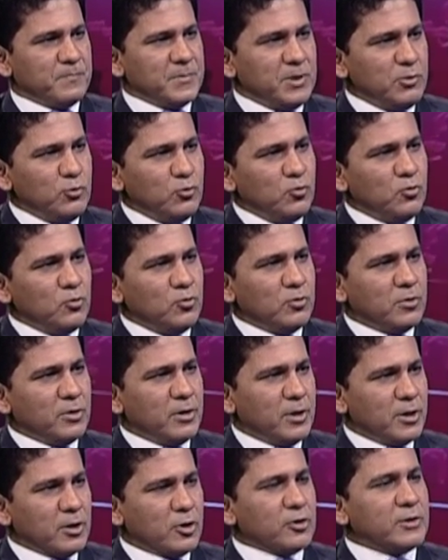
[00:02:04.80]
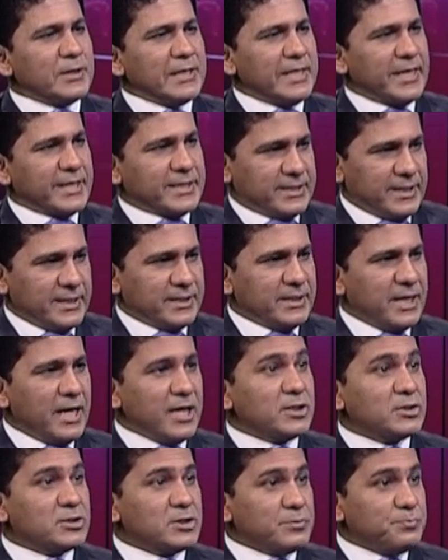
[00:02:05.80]
you uh, got elected
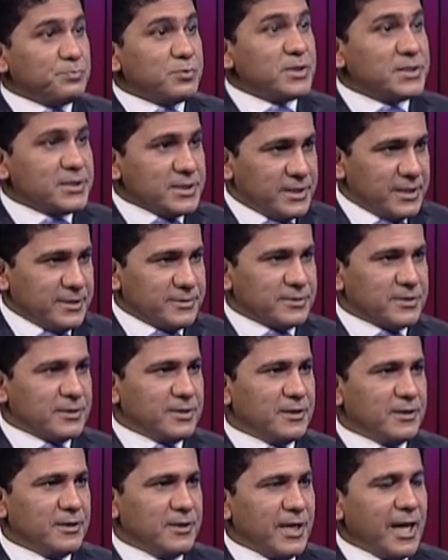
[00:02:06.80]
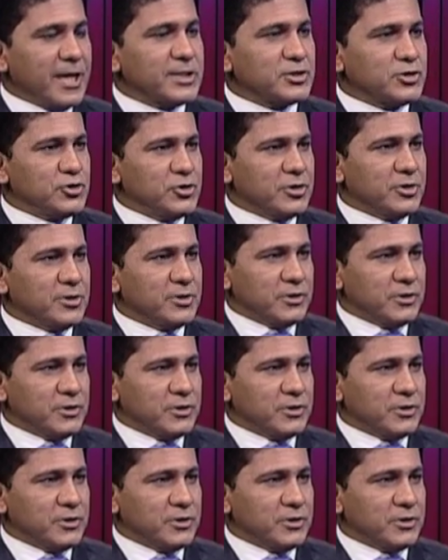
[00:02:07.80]
as president yes. last year,